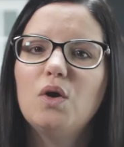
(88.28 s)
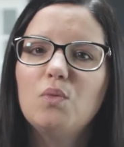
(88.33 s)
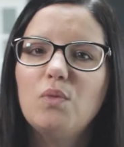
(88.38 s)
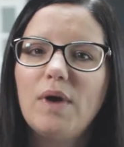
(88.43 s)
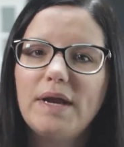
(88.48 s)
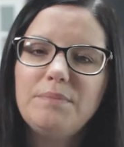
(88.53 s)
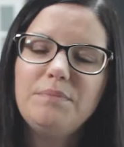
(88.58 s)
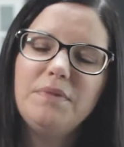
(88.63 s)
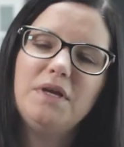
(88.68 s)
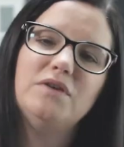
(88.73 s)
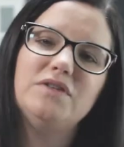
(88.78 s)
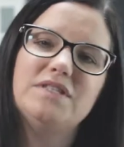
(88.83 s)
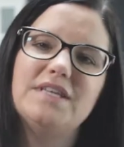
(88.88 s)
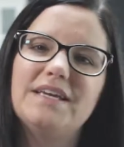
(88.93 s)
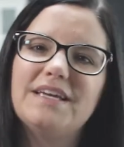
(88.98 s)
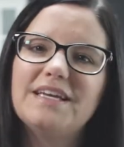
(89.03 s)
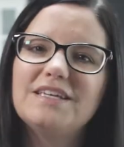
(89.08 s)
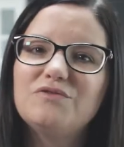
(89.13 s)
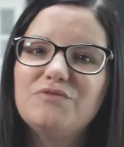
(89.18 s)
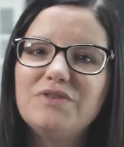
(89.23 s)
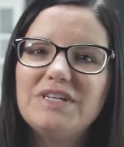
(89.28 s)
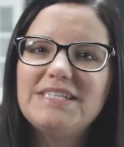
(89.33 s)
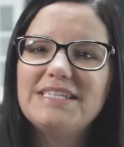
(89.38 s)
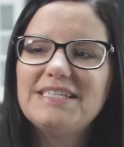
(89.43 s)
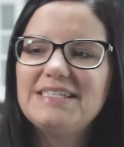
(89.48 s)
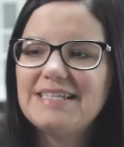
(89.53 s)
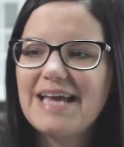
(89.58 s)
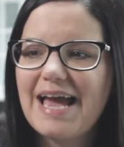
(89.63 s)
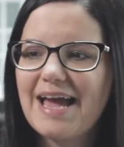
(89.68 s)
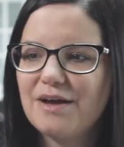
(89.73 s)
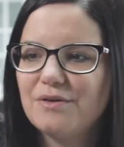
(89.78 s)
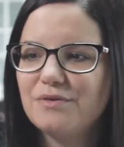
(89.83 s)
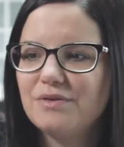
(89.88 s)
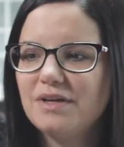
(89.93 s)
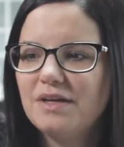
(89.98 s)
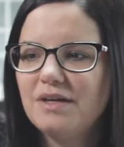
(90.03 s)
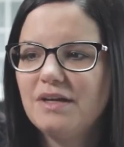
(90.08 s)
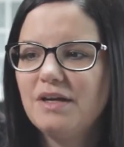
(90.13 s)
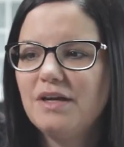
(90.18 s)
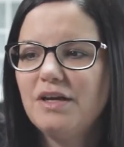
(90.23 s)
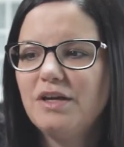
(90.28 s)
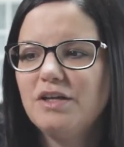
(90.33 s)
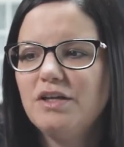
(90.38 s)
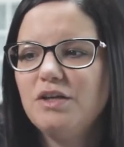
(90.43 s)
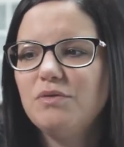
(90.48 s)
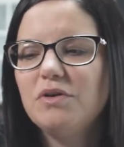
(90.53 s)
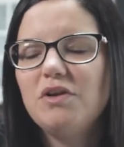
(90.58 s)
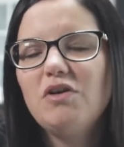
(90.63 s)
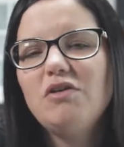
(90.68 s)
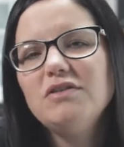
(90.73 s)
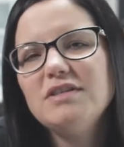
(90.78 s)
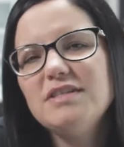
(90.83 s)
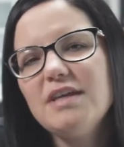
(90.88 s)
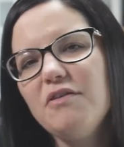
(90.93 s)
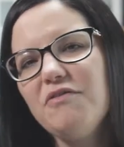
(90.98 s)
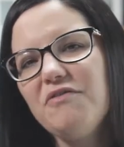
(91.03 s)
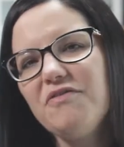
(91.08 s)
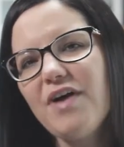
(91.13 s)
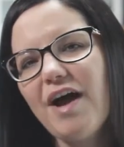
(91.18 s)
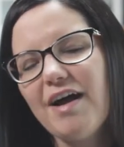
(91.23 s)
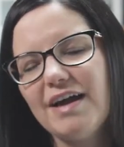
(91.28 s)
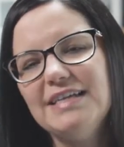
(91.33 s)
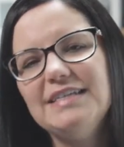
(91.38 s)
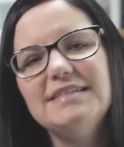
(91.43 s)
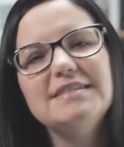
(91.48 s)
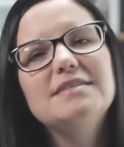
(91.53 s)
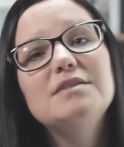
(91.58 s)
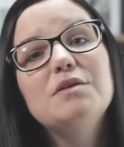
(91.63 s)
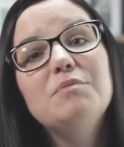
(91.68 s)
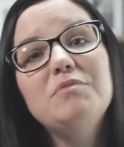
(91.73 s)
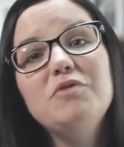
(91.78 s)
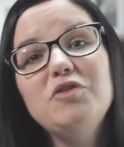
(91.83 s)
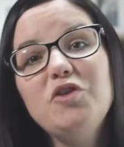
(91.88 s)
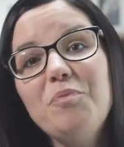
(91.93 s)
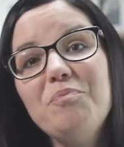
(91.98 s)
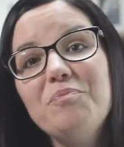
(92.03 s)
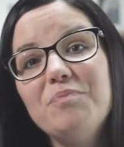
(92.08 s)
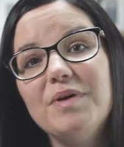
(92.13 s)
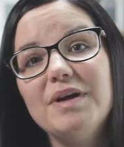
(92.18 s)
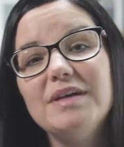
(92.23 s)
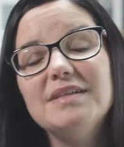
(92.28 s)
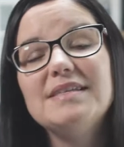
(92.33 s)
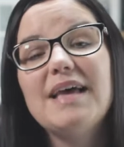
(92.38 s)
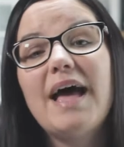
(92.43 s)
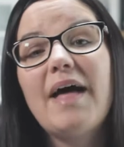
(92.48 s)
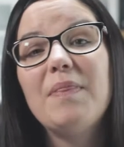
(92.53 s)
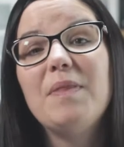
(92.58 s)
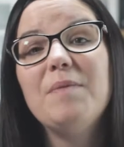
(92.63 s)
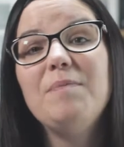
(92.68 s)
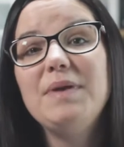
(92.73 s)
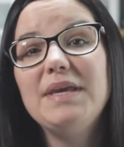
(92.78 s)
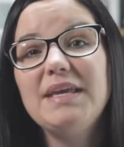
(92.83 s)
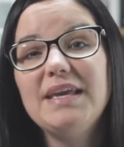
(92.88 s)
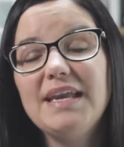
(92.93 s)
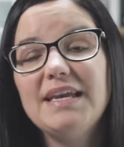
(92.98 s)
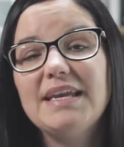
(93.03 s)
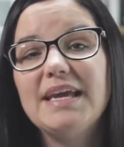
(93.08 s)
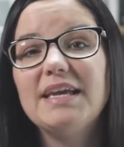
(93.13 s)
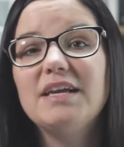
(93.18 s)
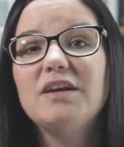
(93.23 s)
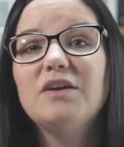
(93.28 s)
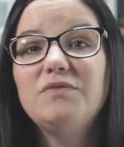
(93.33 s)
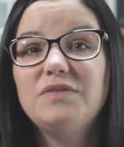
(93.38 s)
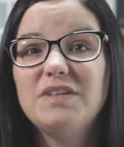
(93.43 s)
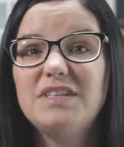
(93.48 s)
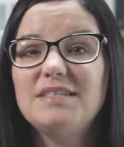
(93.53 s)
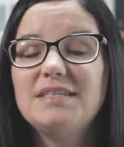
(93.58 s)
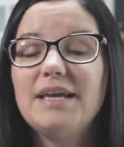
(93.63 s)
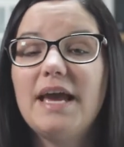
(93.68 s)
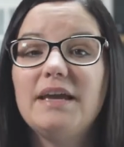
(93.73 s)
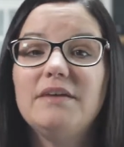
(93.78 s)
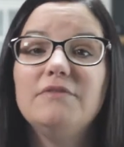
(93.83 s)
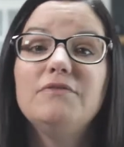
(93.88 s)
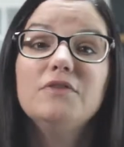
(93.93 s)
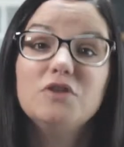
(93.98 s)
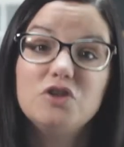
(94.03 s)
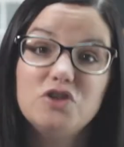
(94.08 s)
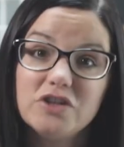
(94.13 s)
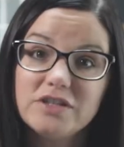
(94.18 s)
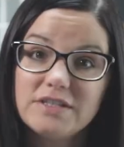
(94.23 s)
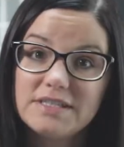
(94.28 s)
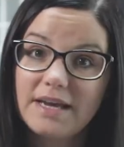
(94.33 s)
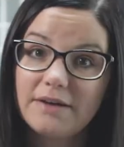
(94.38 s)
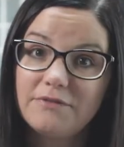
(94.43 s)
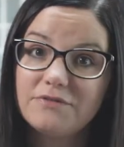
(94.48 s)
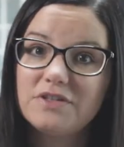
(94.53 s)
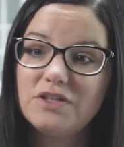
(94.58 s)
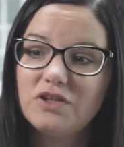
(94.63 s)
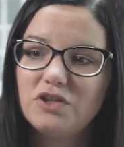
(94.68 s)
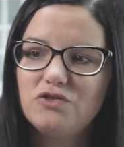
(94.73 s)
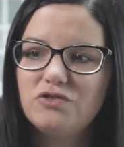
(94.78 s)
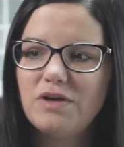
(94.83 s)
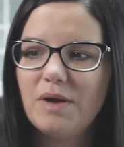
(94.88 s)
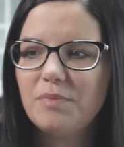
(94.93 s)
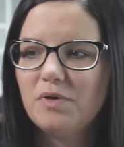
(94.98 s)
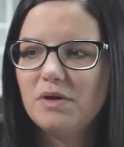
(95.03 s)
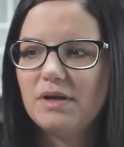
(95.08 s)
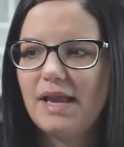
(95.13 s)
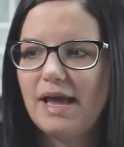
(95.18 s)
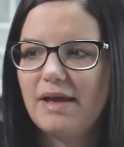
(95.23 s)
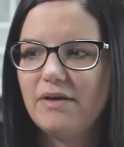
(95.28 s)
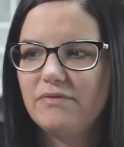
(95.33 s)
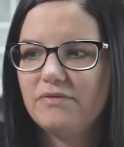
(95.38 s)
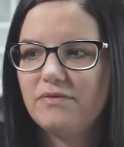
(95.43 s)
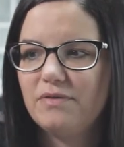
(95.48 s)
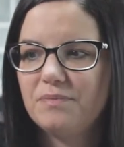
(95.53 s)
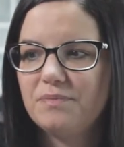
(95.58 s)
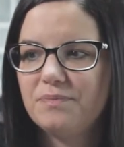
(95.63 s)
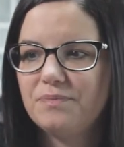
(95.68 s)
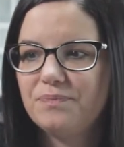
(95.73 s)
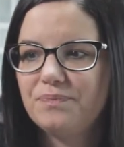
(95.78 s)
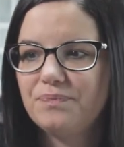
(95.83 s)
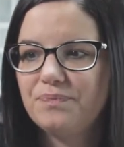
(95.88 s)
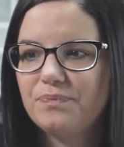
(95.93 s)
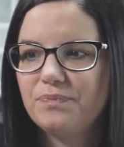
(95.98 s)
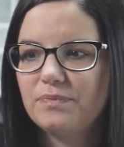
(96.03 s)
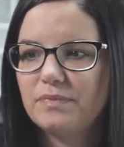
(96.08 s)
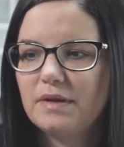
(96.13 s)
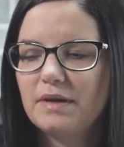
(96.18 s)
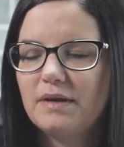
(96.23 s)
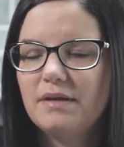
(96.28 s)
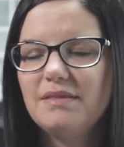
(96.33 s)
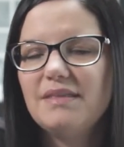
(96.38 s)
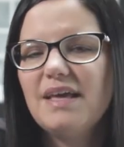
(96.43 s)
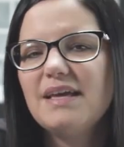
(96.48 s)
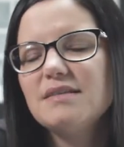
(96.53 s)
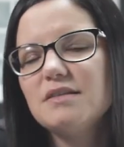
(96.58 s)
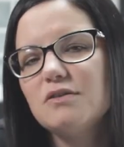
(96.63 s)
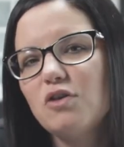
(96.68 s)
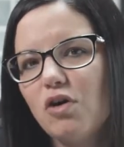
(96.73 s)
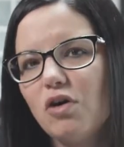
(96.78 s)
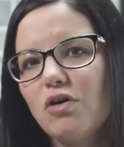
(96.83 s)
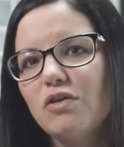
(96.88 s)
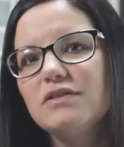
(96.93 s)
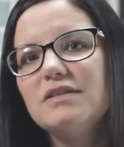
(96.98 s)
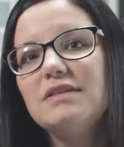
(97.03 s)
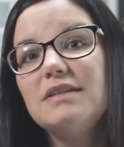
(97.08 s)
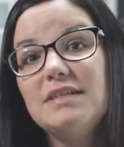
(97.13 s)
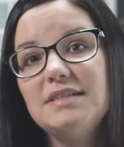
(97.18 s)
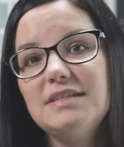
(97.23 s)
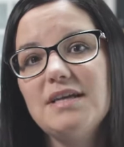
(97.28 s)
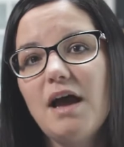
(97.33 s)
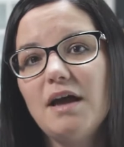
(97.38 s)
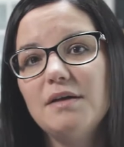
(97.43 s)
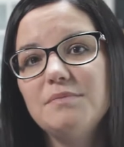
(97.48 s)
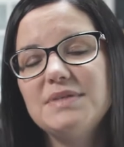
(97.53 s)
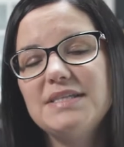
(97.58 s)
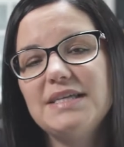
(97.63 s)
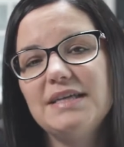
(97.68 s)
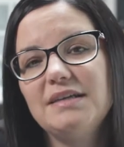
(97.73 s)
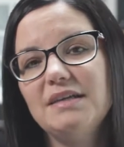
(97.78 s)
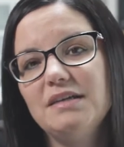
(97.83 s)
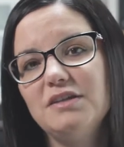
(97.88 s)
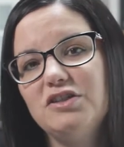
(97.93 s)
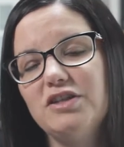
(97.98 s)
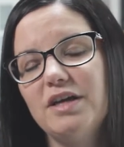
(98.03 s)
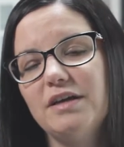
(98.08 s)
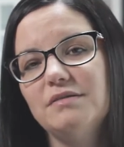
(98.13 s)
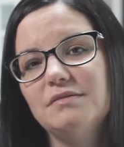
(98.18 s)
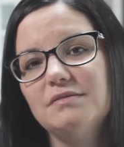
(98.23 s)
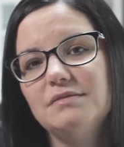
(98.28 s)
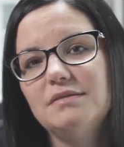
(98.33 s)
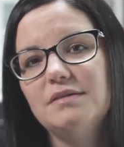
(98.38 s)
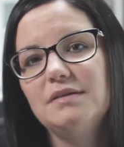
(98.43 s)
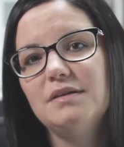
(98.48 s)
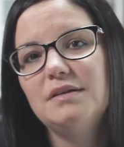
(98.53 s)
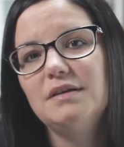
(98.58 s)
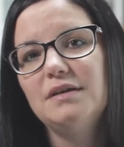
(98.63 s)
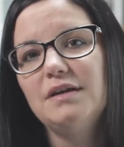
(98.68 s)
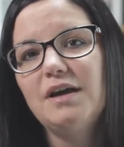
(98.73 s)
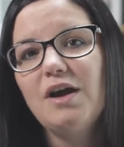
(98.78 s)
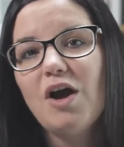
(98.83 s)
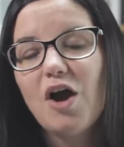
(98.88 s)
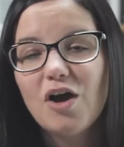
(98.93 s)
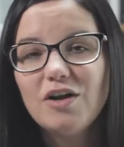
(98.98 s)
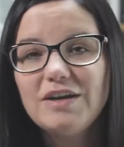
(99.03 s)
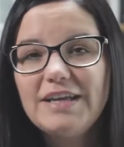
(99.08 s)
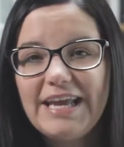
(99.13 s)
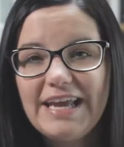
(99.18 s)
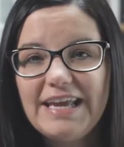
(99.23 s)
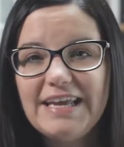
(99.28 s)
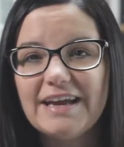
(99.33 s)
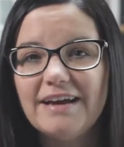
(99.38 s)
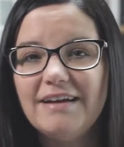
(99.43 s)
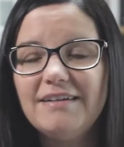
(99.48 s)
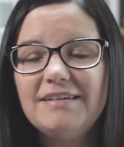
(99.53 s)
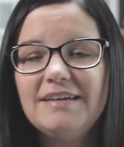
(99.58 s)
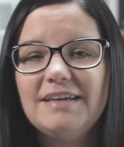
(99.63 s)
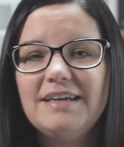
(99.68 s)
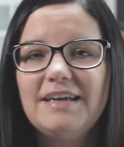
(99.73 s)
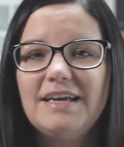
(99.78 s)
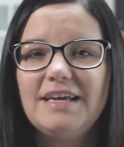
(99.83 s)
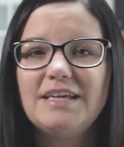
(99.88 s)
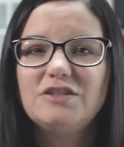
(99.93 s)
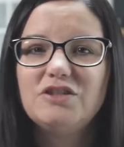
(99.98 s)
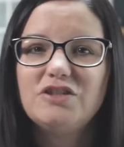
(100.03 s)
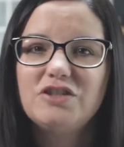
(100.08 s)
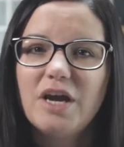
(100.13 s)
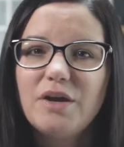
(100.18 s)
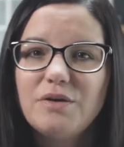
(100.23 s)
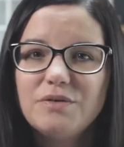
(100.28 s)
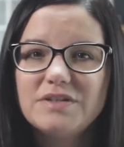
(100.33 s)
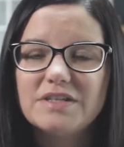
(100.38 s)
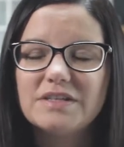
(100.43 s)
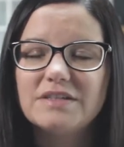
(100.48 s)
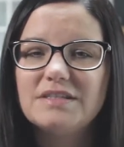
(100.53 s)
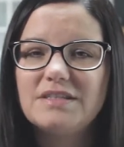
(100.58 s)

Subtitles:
When music is written down, you will also find some numbers at the beginning of the stave just after the treble clef. That's called the time signature. On here, it shows us